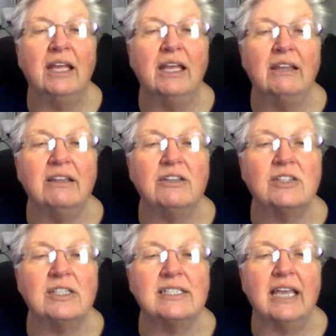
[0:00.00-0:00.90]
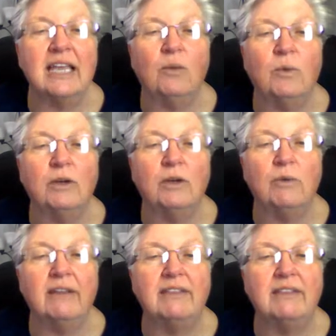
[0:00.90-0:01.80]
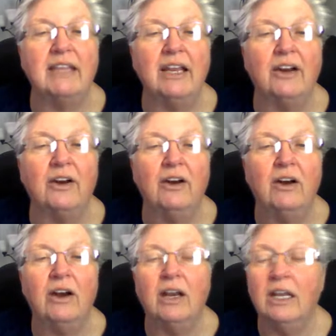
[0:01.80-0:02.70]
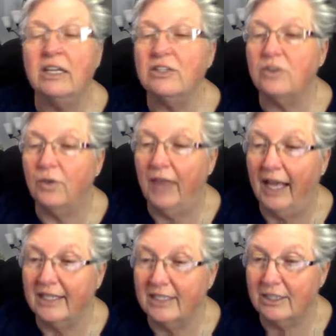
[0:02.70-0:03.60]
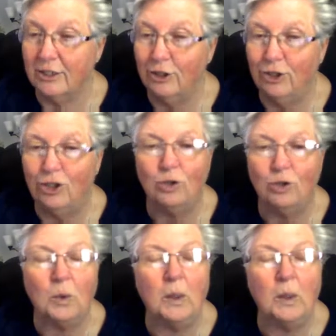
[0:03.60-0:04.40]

there's a second one right there. So that's 2.